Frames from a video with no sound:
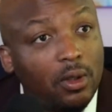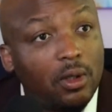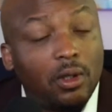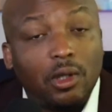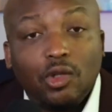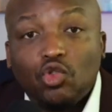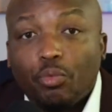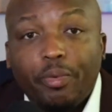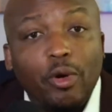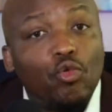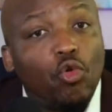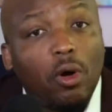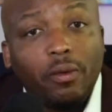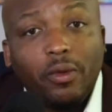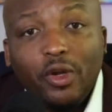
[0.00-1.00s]
The Supreme
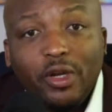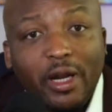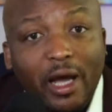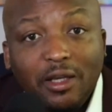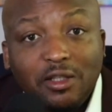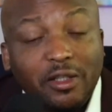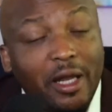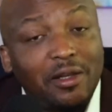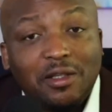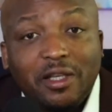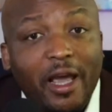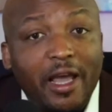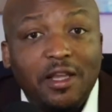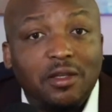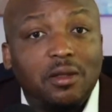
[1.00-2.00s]
Court of the United States
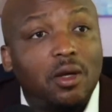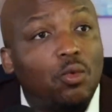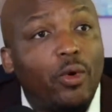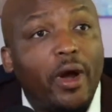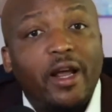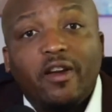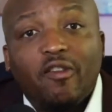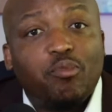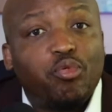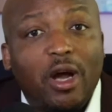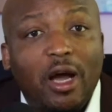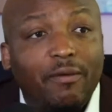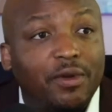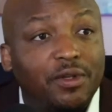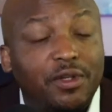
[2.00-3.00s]
says the right of
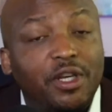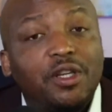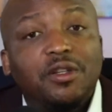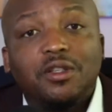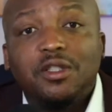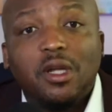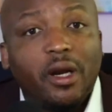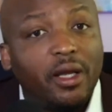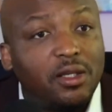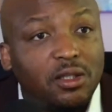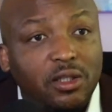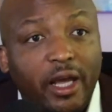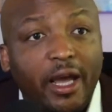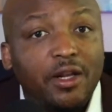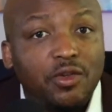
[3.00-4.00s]
privacy does not
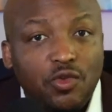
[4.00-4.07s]
extend